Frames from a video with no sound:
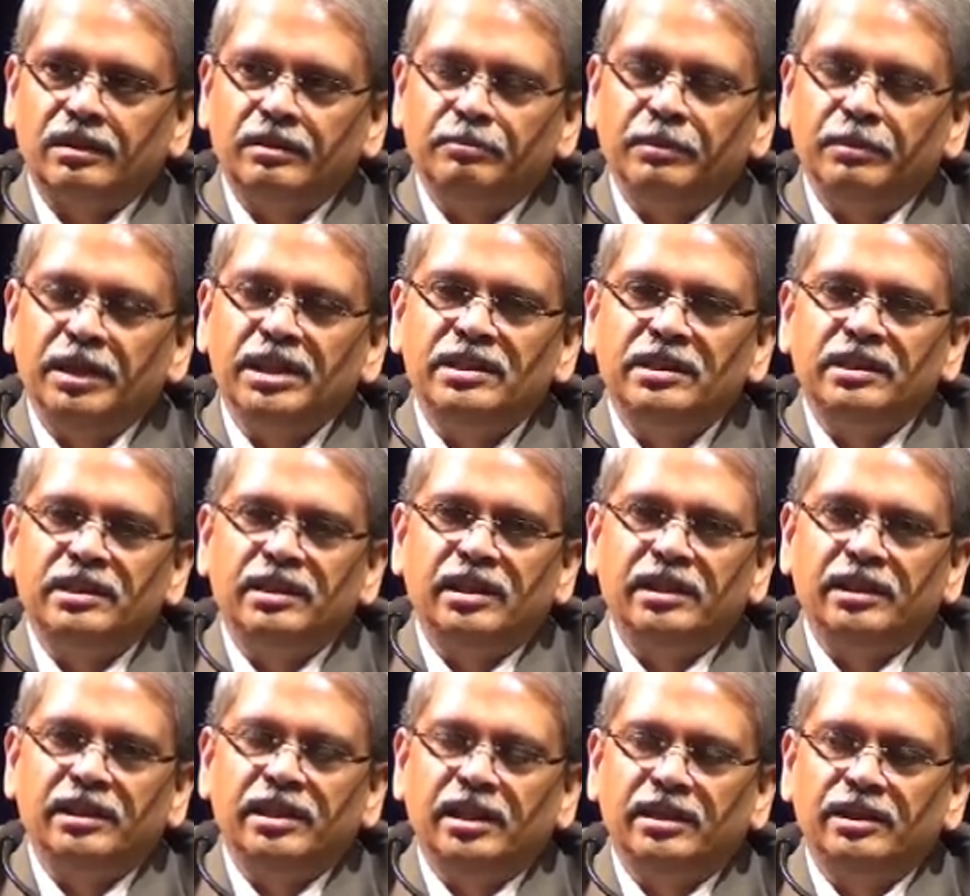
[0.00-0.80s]

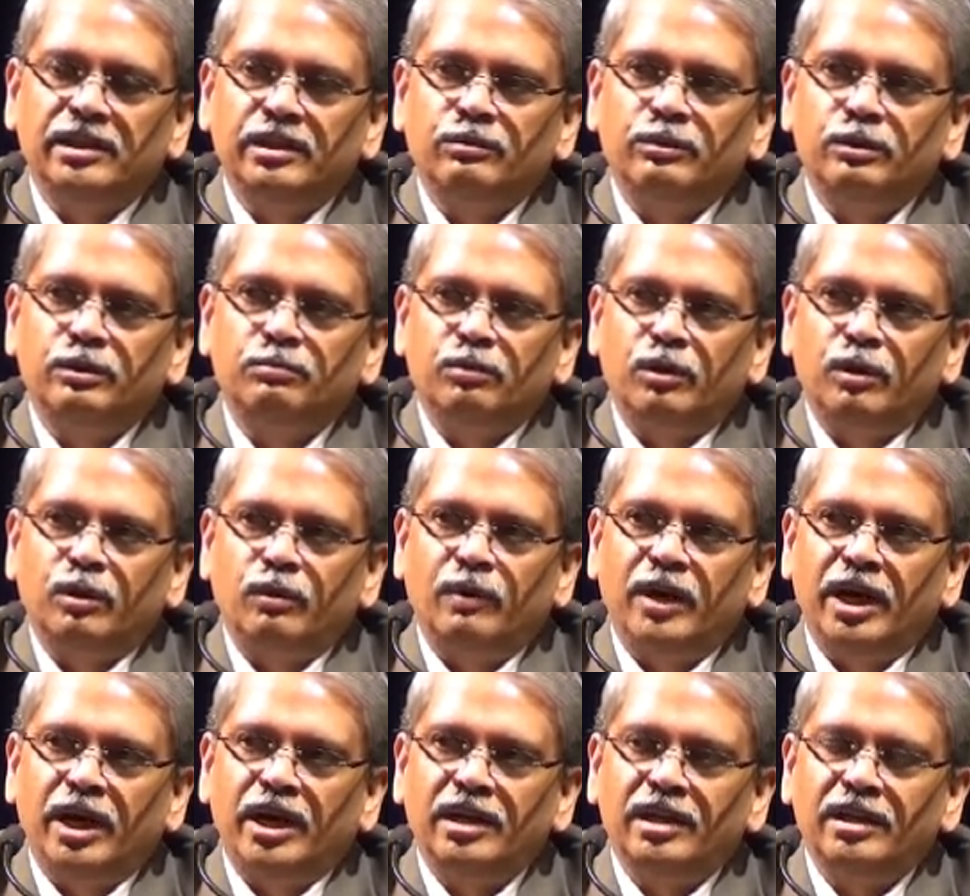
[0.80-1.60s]
material that he would
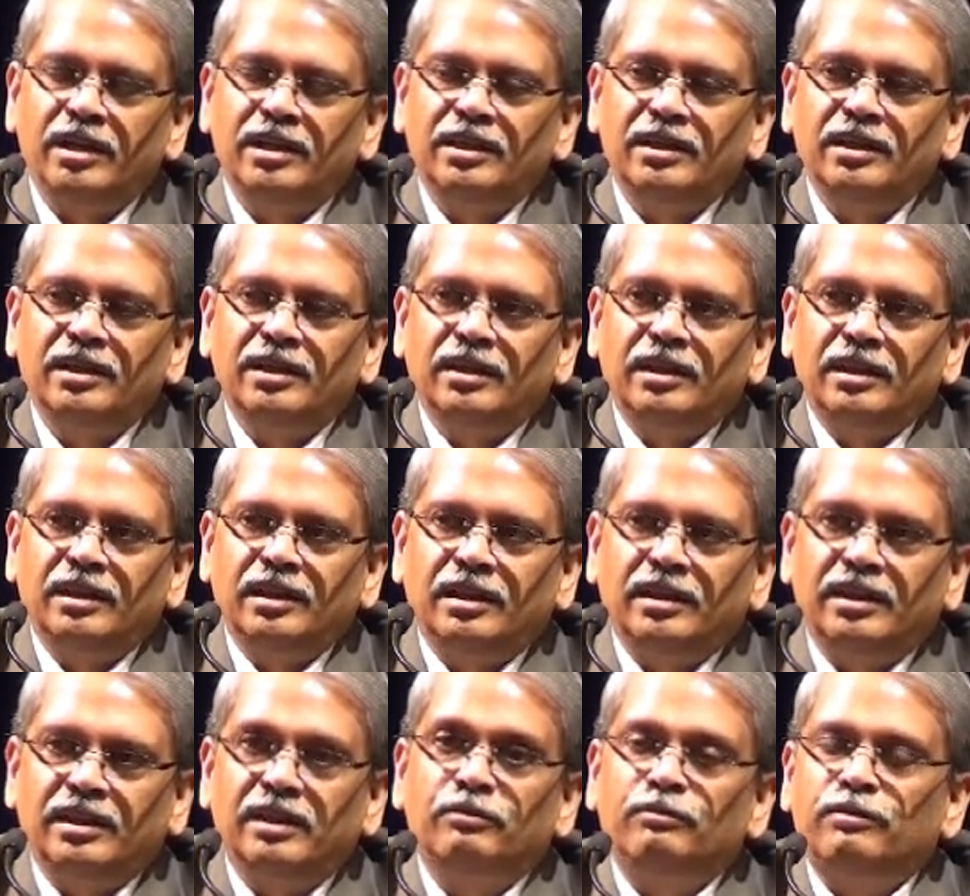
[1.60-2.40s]
provide.
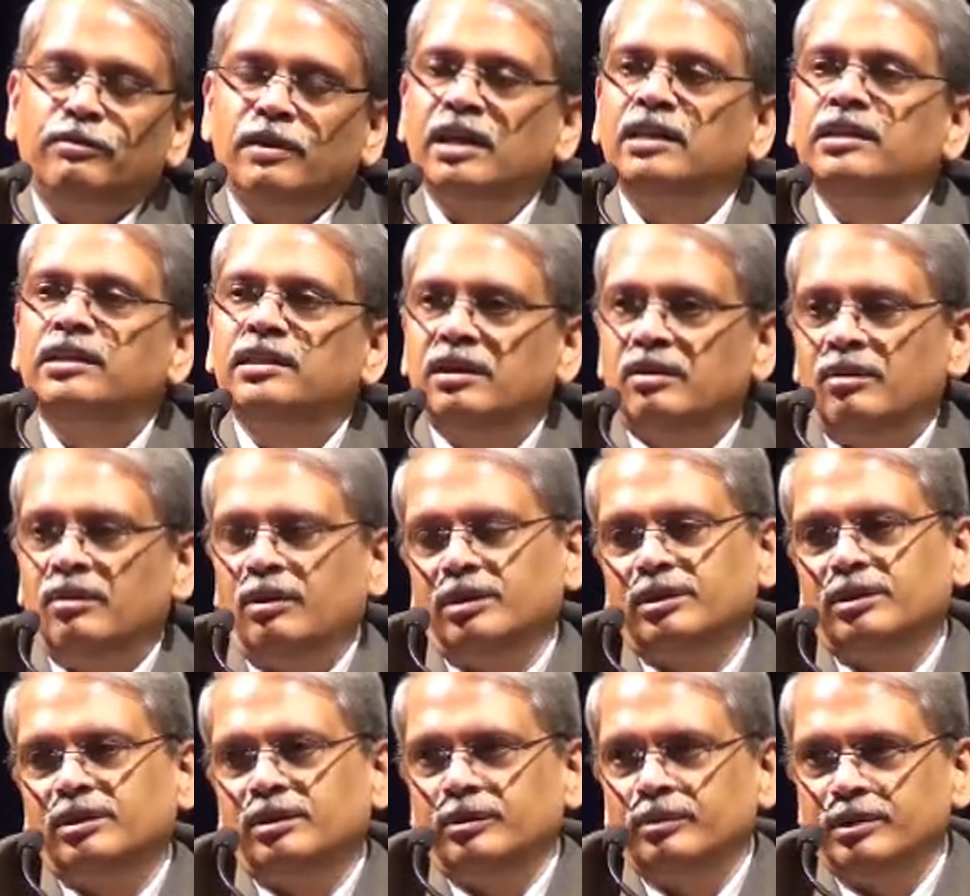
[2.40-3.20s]
Their friends are
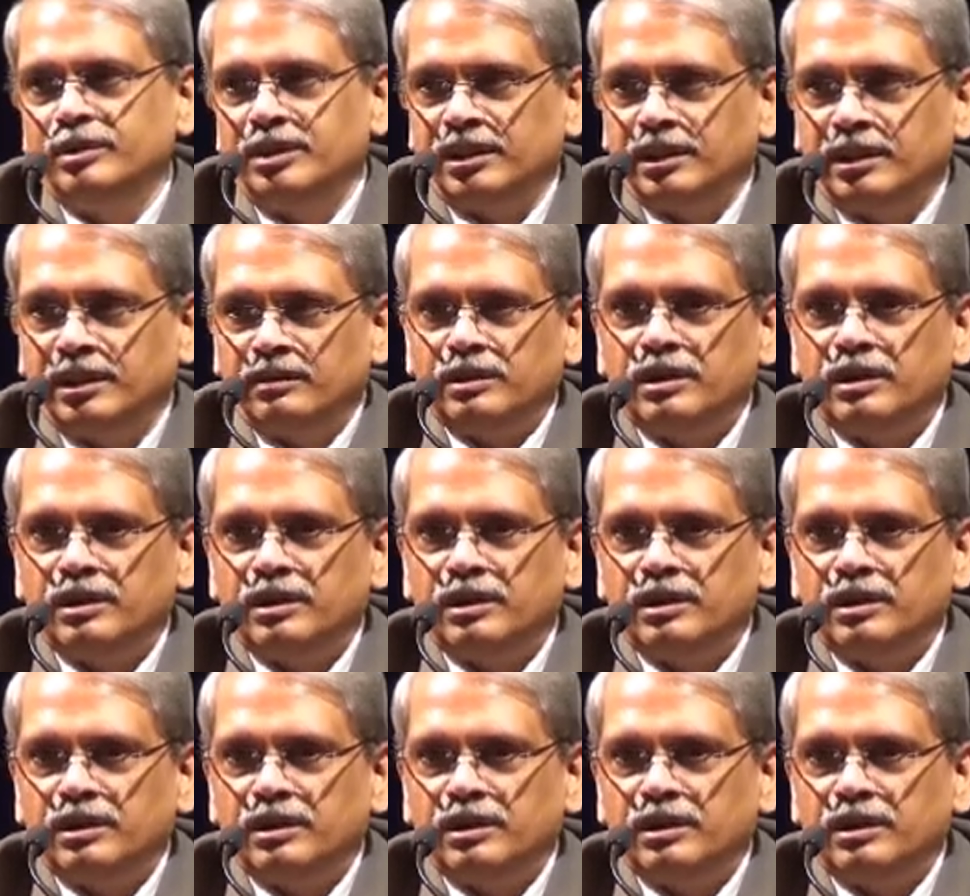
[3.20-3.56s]
also using.